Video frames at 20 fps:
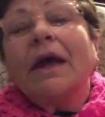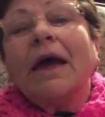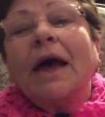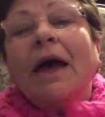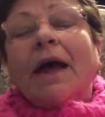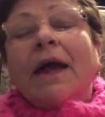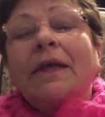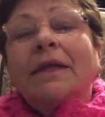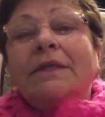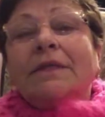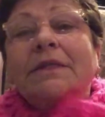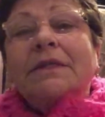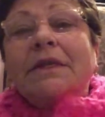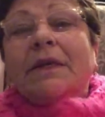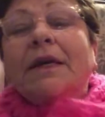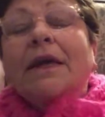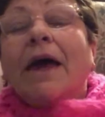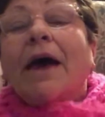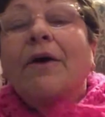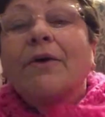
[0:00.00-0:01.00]
I
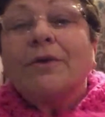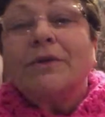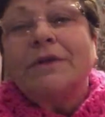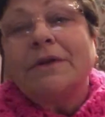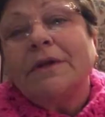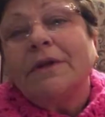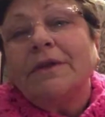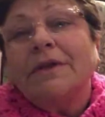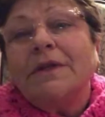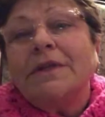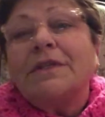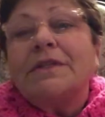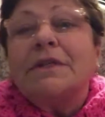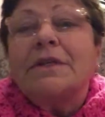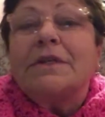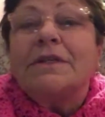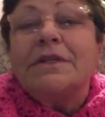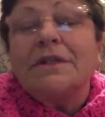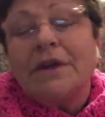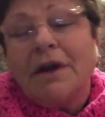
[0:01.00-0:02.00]
dig out this
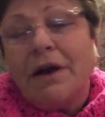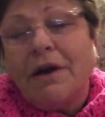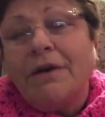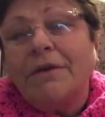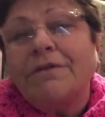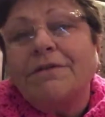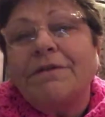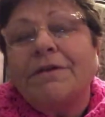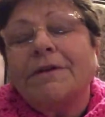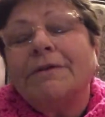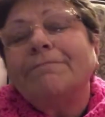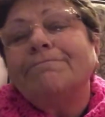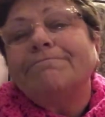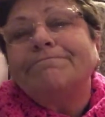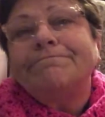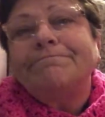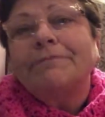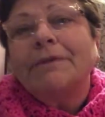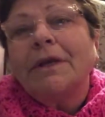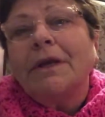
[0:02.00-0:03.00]
scarf
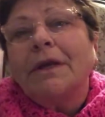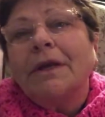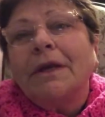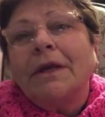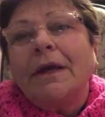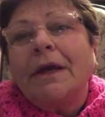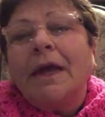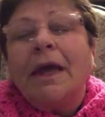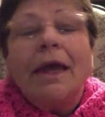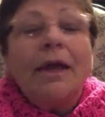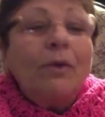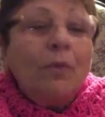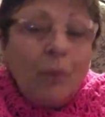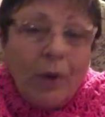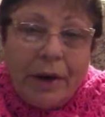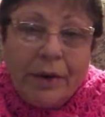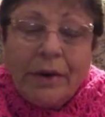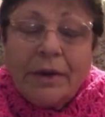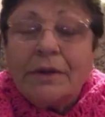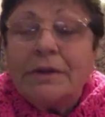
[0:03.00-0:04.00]
and
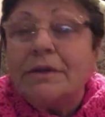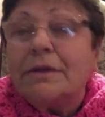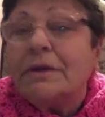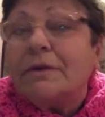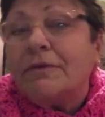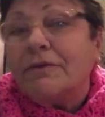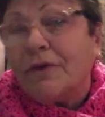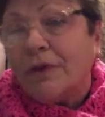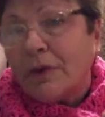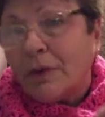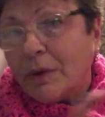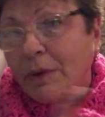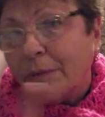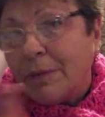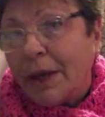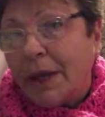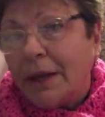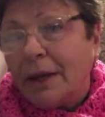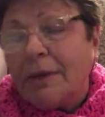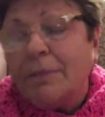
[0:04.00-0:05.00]
wear it for the
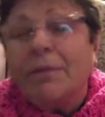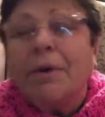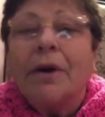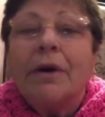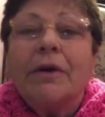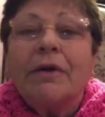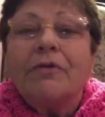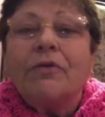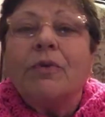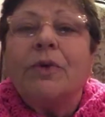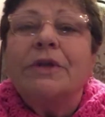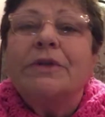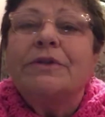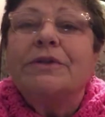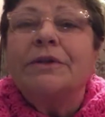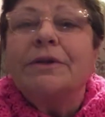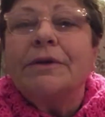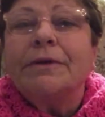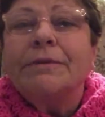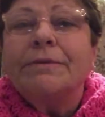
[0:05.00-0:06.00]
remaining part of
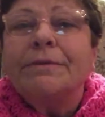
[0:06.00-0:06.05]
winter.